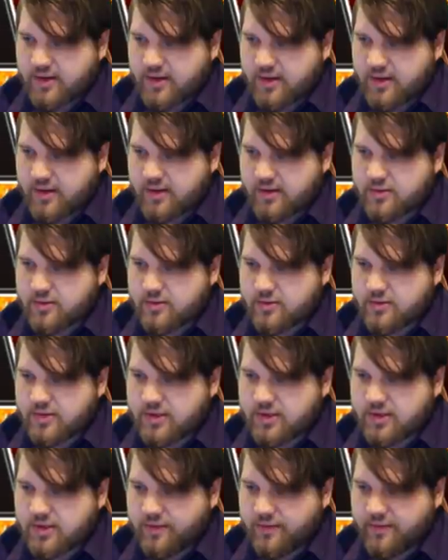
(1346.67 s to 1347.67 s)
I'd like to use
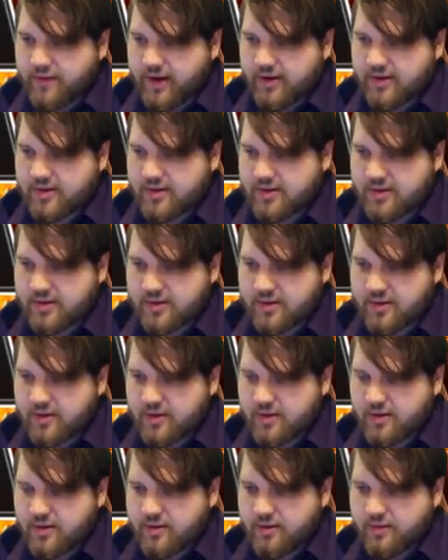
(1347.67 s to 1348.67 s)
this effect.
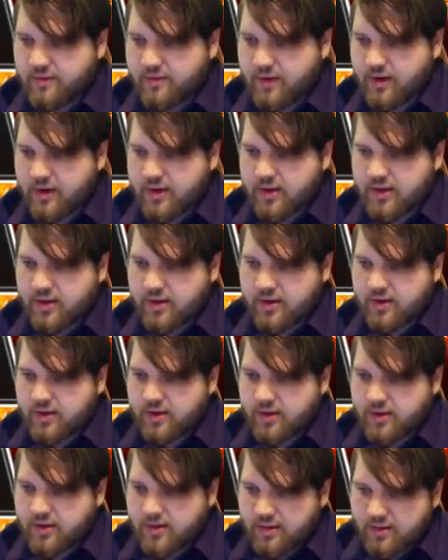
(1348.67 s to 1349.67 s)
Fuck
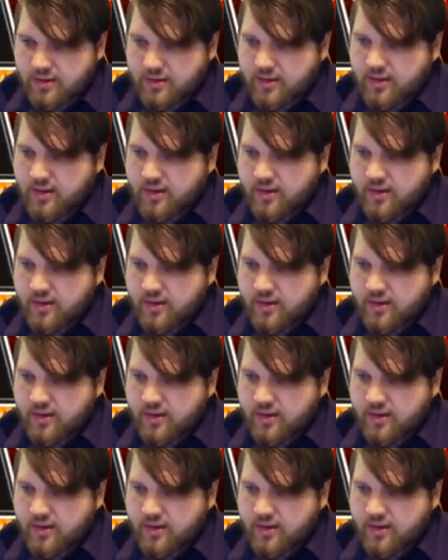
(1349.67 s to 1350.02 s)
it!